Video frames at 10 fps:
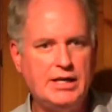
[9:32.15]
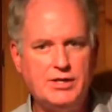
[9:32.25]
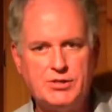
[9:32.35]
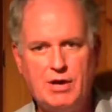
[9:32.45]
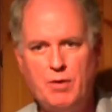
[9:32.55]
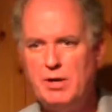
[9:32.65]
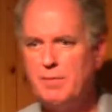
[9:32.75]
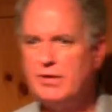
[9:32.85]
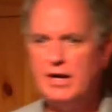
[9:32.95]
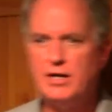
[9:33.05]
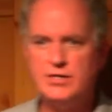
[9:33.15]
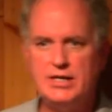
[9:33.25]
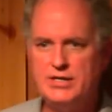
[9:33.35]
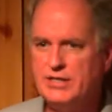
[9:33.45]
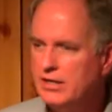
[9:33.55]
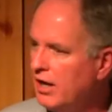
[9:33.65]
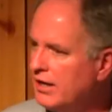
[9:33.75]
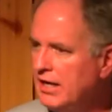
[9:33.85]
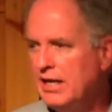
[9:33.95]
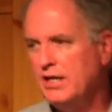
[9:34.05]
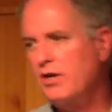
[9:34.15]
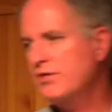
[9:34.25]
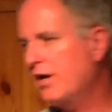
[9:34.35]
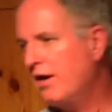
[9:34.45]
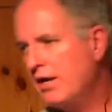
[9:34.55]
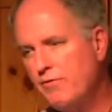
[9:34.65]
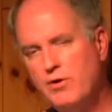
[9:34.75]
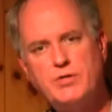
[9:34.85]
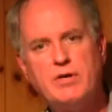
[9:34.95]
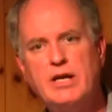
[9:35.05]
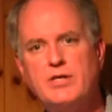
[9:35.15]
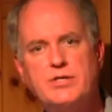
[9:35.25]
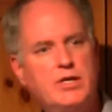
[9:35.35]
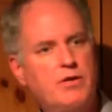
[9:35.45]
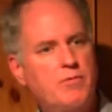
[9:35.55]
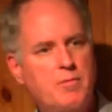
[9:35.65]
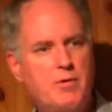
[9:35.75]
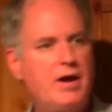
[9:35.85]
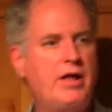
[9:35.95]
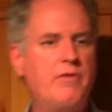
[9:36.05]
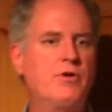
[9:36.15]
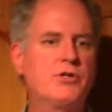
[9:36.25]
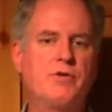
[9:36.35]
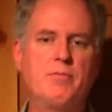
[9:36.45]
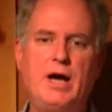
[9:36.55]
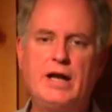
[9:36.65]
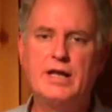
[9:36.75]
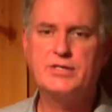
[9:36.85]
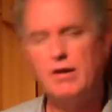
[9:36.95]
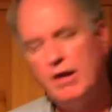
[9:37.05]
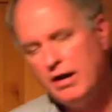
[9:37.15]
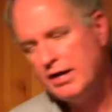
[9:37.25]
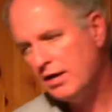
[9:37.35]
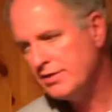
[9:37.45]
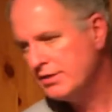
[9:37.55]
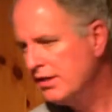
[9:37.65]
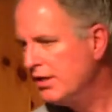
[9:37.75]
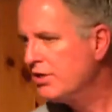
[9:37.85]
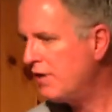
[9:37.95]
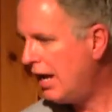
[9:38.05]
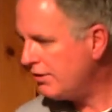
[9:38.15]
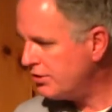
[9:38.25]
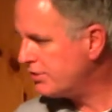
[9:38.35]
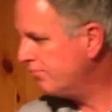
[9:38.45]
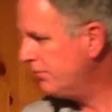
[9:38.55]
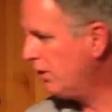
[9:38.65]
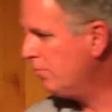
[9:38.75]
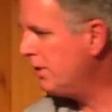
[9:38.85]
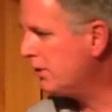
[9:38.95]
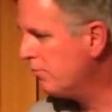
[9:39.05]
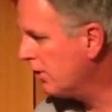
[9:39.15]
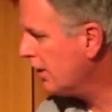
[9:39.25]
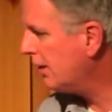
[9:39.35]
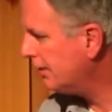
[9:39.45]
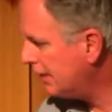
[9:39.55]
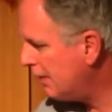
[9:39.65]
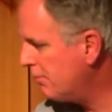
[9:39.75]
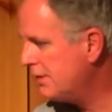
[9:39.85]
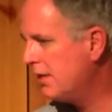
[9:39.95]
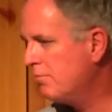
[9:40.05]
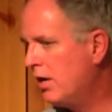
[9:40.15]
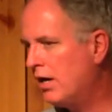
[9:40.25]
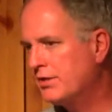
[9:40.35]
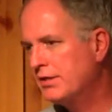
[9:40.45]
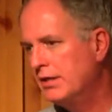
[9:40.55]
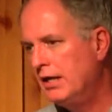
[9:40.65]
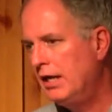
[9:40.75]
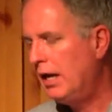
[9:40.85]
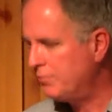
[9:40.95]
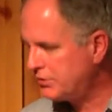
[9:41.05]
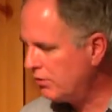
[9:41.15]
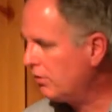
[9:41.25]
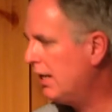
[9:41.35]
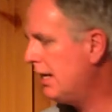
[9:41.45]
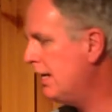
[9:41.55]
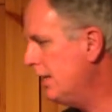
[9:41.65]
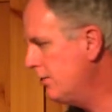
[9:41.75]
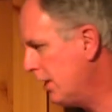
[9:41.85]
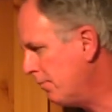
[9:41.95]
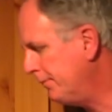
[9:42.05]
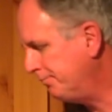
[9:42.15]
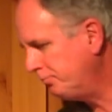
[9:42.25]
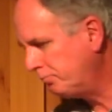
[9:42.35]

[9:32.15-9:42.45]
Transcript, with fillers: And so I went up there and Cindy said, Don, get it. You know, it's our anniversary. And I said, you'll remember our anniversary by? And I said, all right. I so I just, you know, bit the bullet, gave him the 10 bucks. I'm so glad I did, gentlemen.